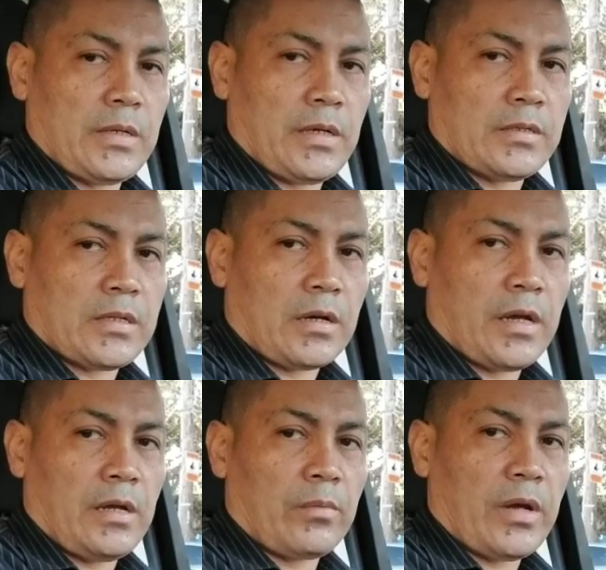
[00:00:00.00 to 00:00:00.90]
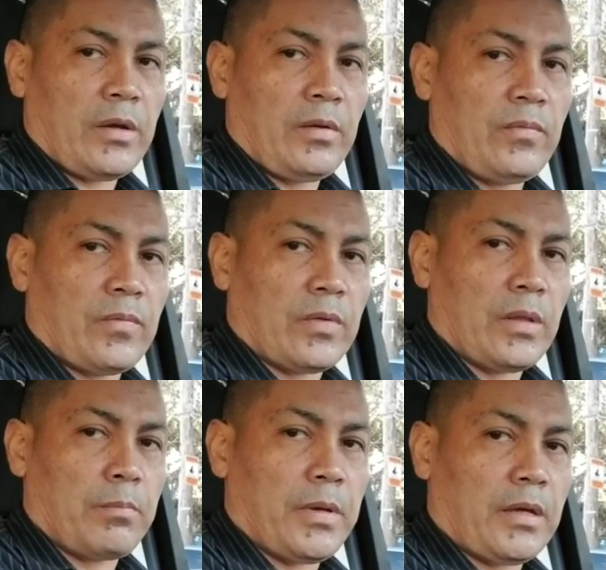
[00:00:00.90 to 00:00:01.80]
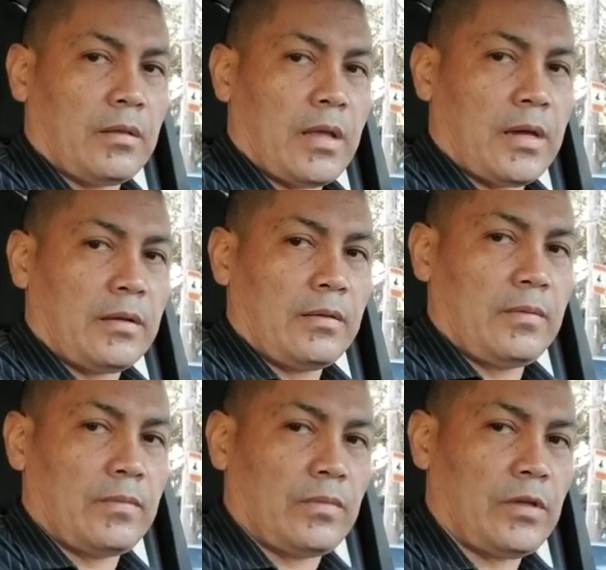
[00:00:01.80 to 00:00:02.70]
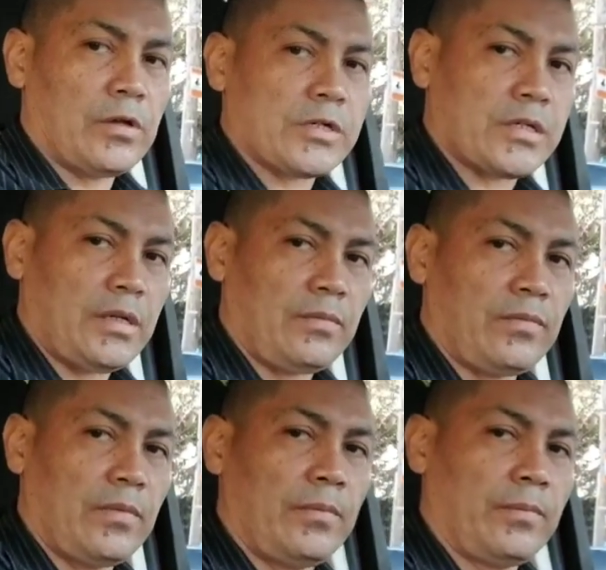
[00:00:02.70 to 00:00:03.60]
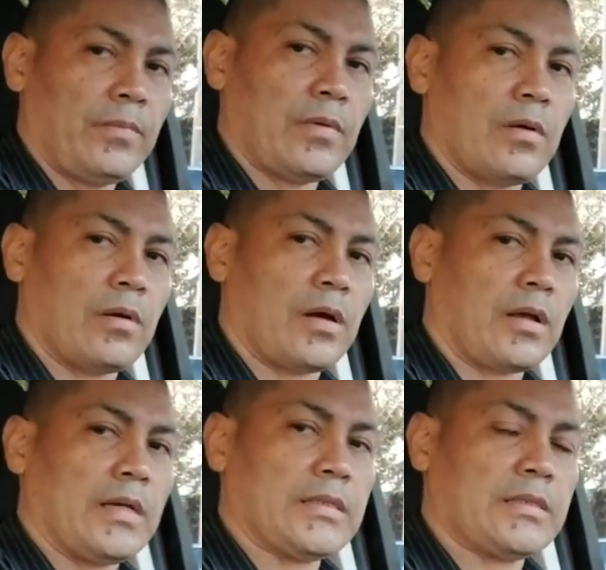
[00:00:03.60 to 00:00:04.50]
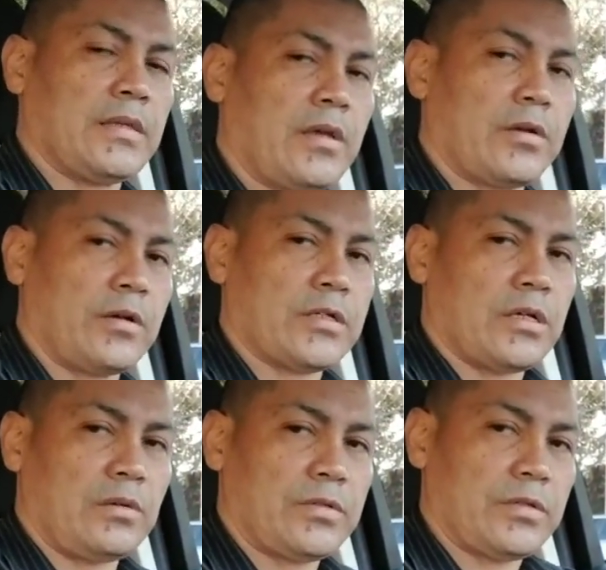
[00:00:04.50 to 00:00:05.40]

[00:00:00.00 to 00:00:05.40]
start getting ready for the big night, New Year's Eve. All right, guys, take care of yourselves.